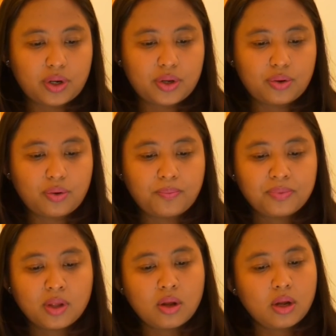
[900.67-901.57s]
you.
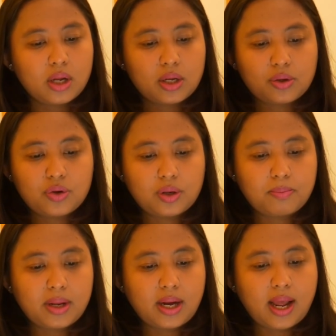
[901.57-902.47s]
It could
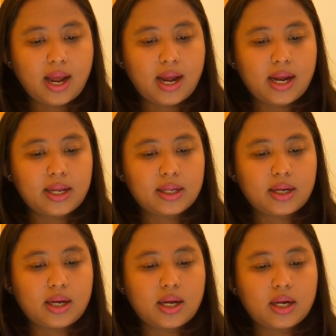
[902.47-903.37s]
be like
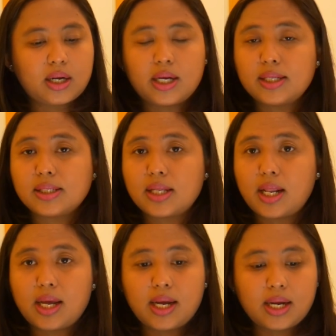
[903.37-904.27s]
a
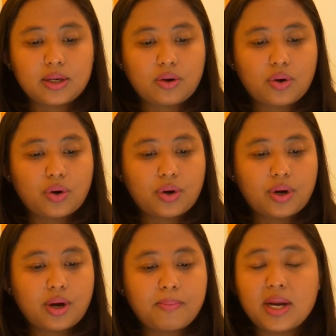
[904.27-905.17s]
consulate or
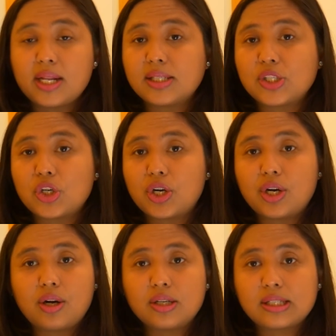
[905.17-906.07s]
a
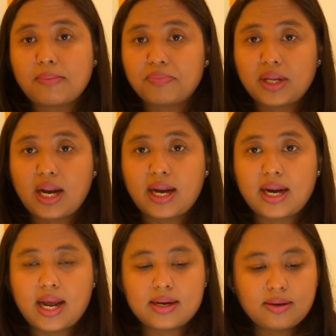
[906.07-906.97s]
minister, something like
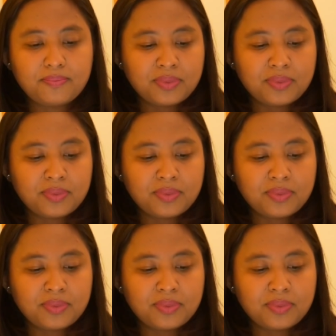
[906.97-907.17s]
that.